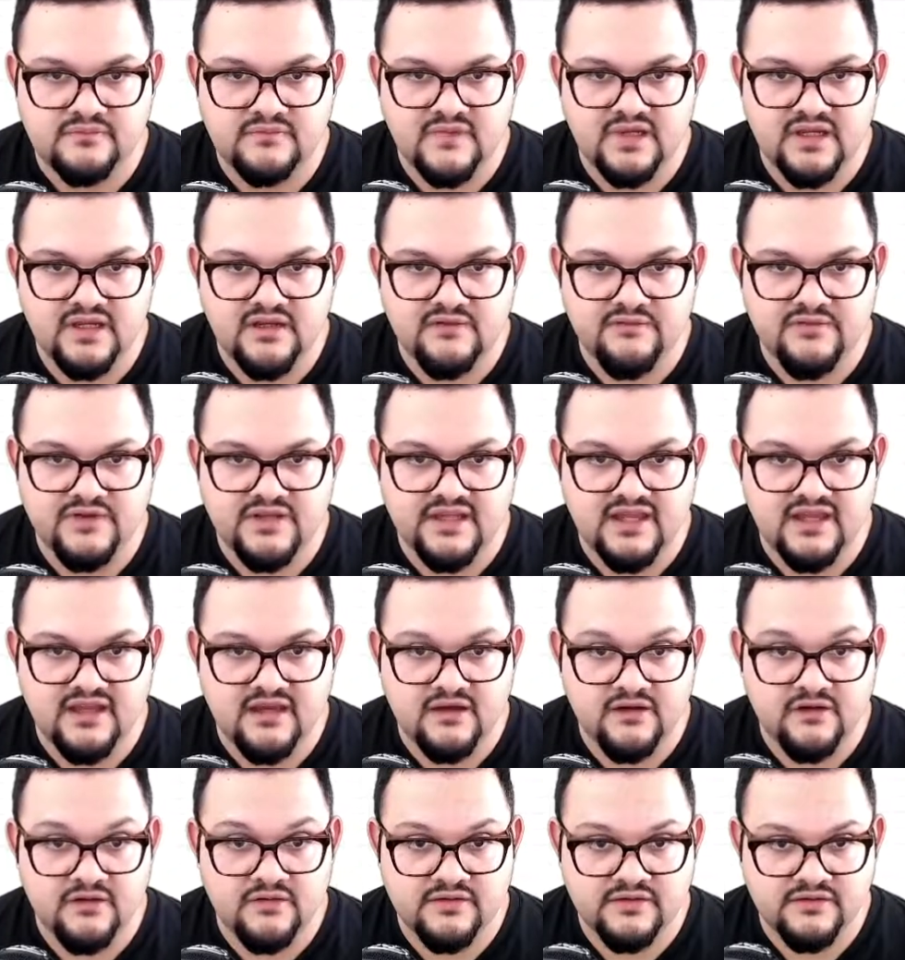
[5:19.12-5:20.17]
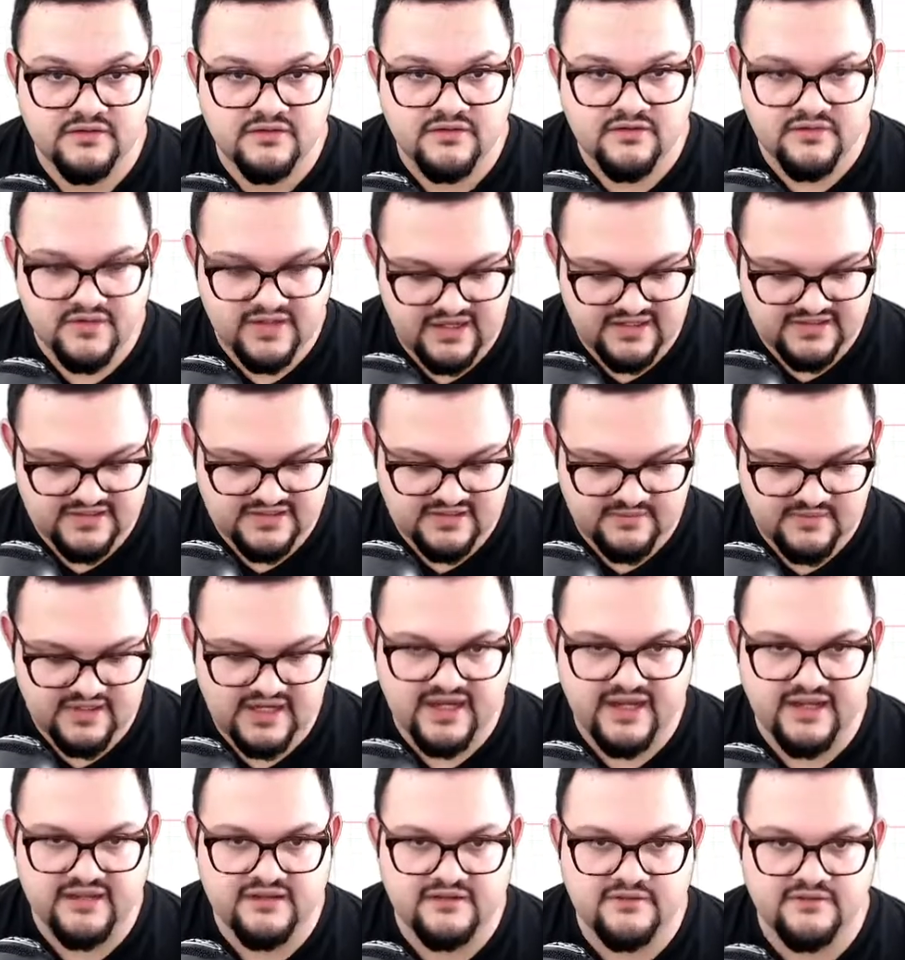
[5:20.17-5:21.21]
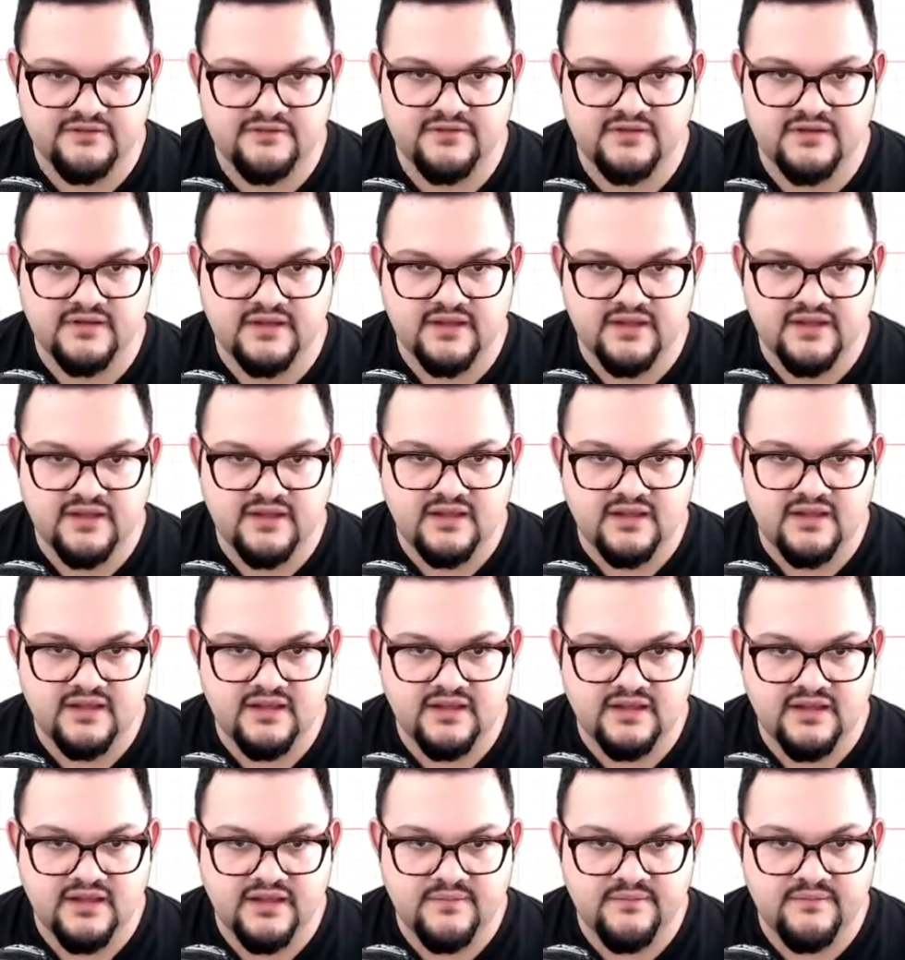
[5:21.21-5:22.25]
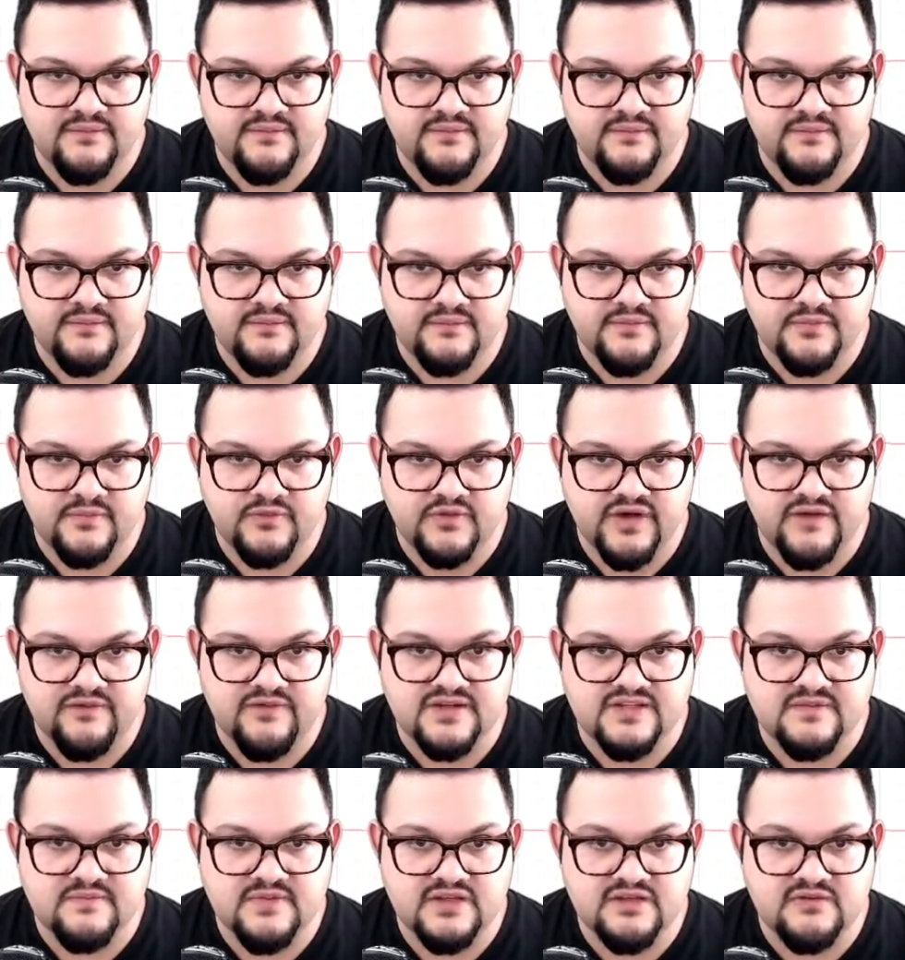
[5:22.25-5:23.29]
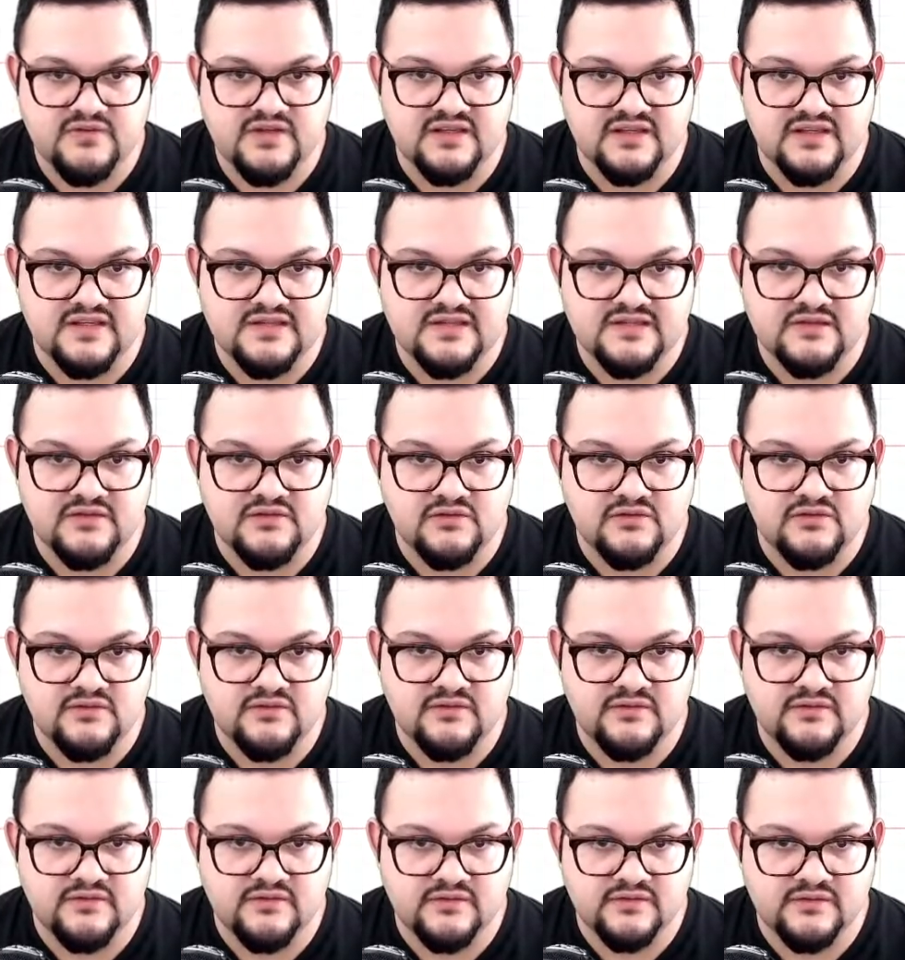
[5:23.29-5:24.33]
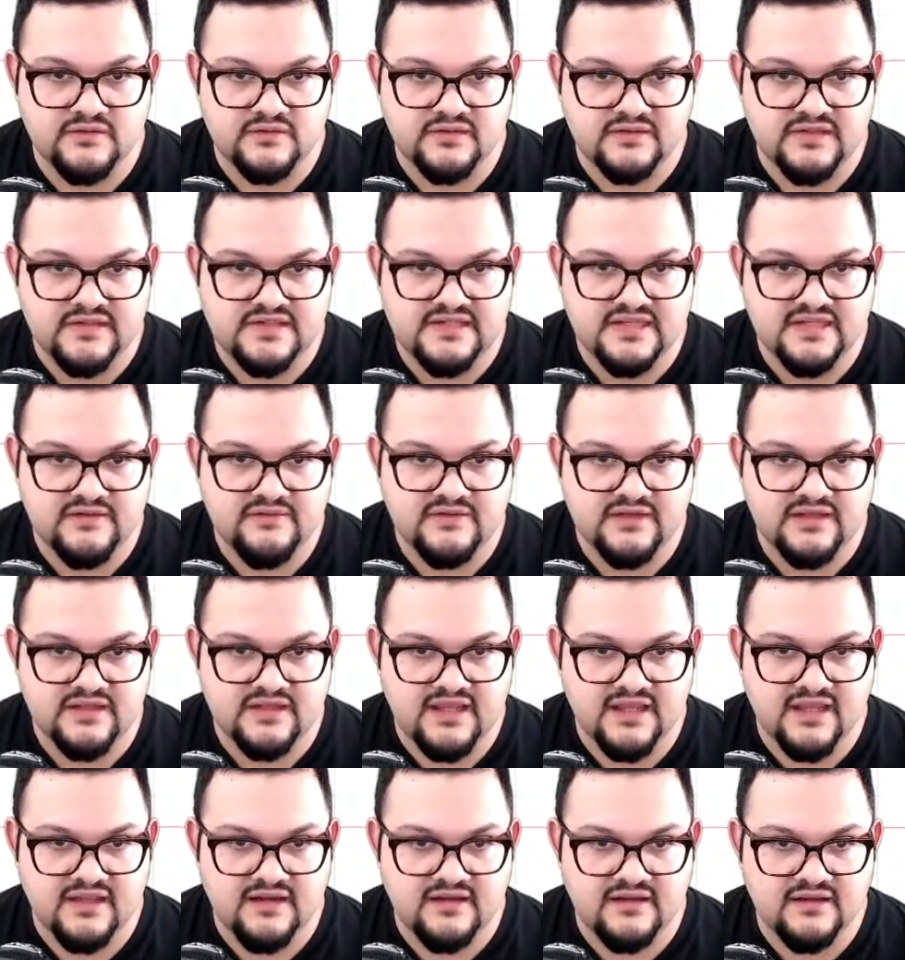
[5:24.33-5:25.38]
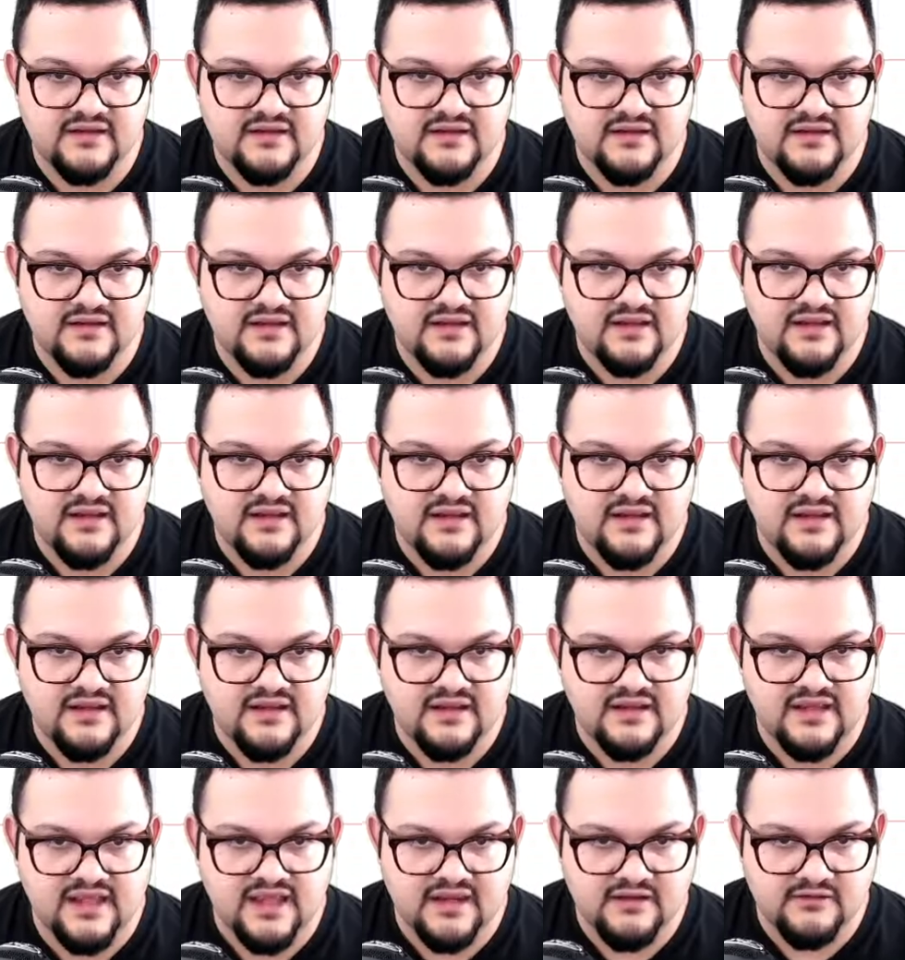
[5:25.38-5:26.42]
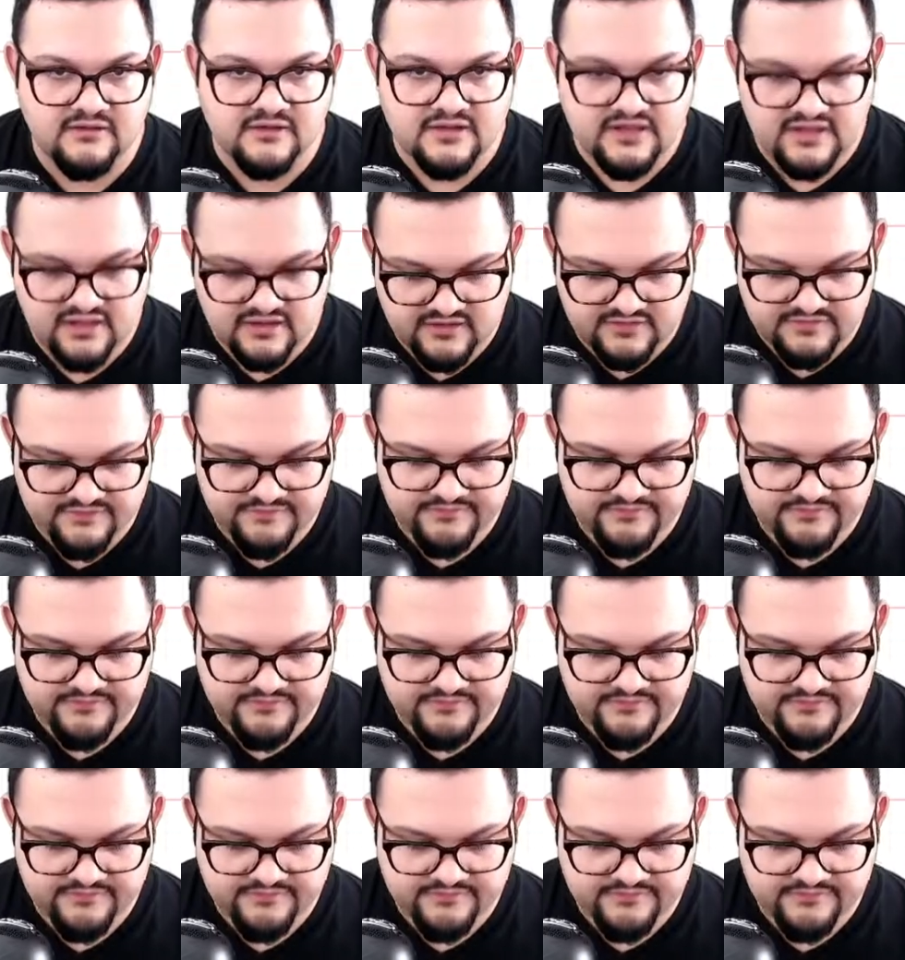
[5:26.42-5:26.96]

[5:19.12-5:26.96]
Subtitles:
if we now create some kind of reference between these two, let's see if we can add an angle here.